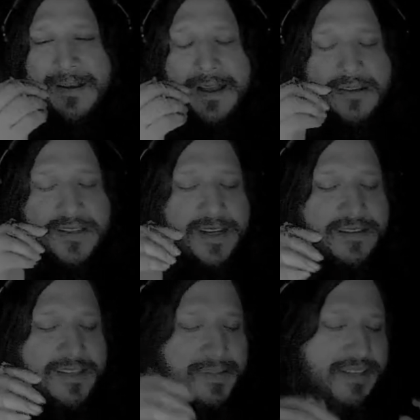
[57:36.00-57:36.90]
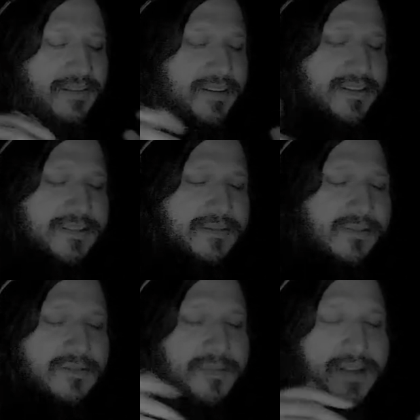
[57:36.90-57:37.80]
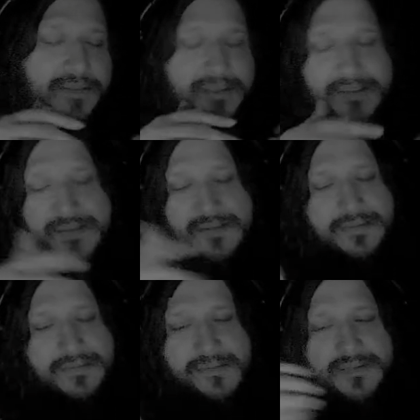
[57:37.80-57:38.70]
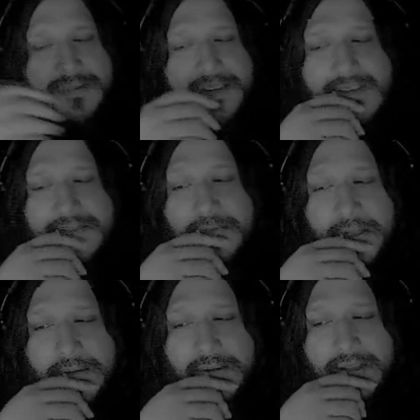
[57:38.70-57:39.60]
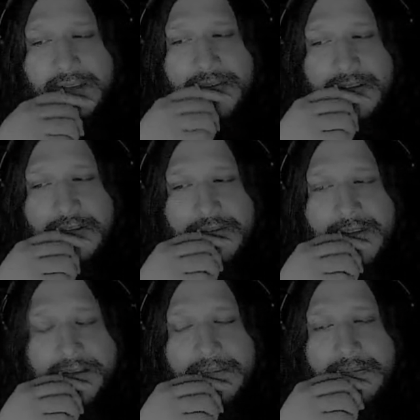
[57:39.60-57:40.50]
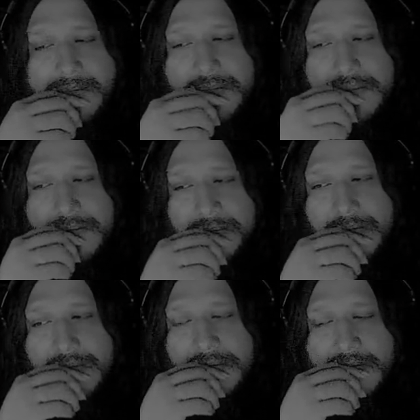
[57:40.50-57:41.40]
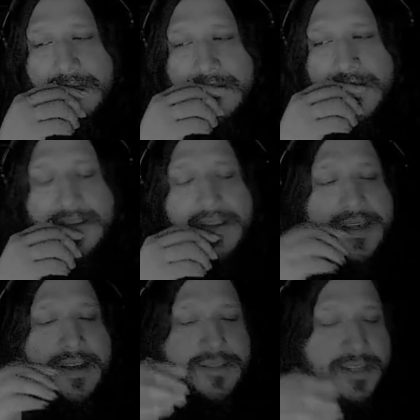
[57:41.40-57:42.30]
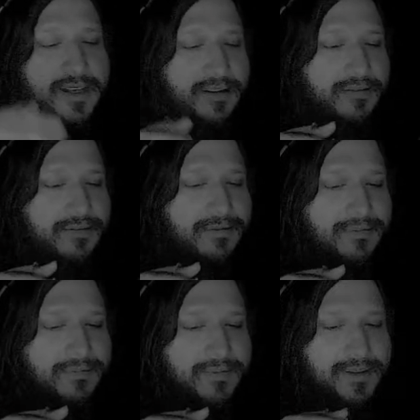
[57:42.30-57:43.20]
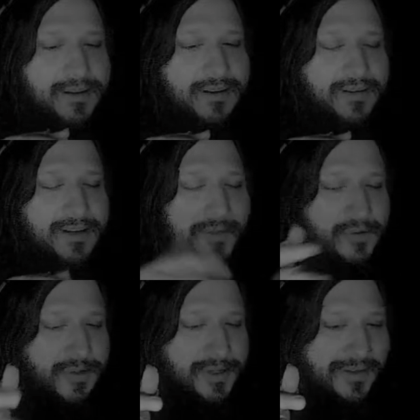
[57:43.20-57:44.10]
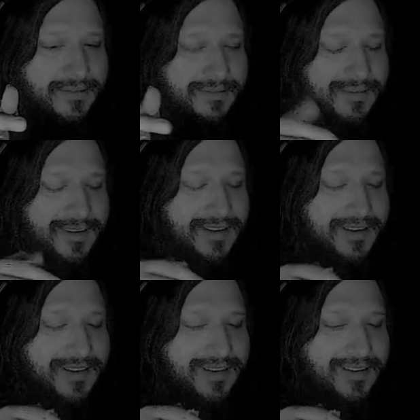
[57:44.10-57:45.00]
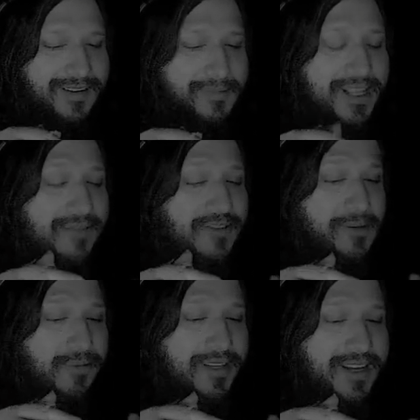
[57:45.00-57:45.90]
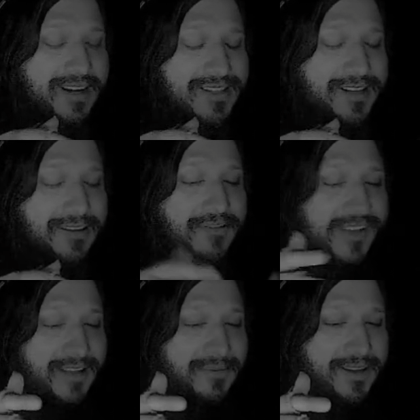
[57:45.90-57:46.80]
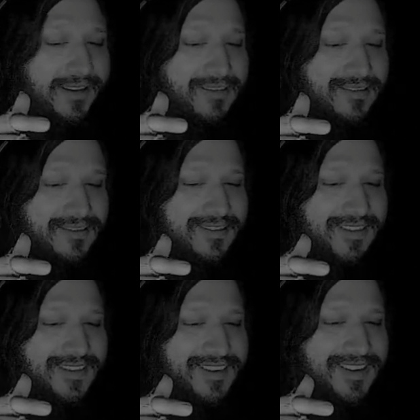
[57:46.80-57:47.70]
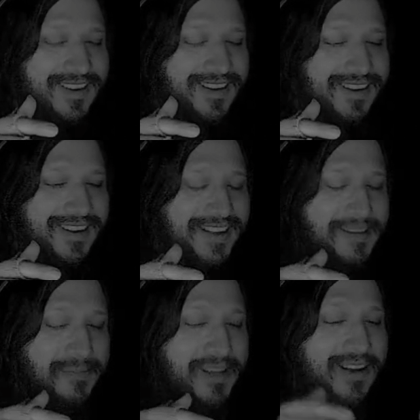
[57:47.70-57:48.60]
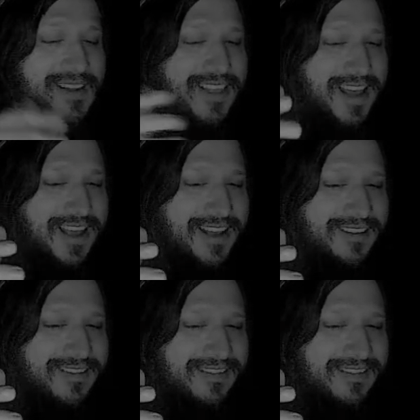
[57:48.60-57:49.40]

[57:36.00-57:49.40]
outside of specific sort of boundaries. It's really, really difficult for them to think outside of their community. I mean, they have trouble thinking outside their family. And then beyond that,